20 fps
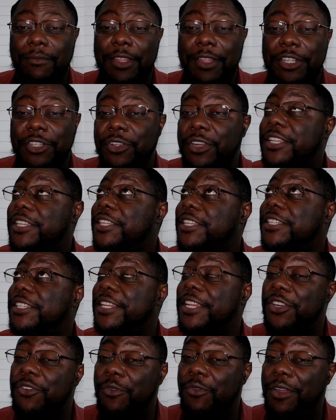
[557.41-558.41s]
So this is
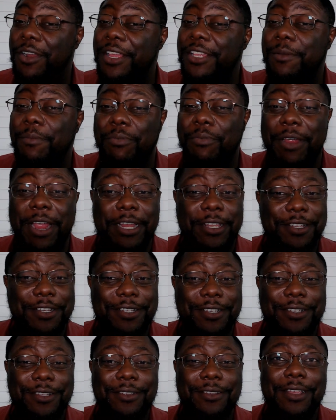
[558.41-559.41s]
D. Durrell at The
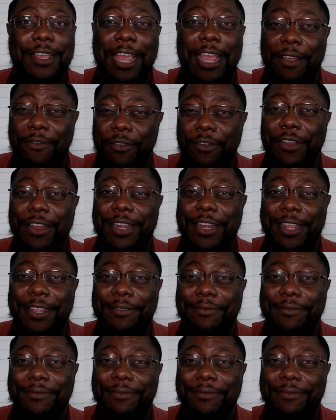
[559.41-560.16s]
Practice. Have a great day.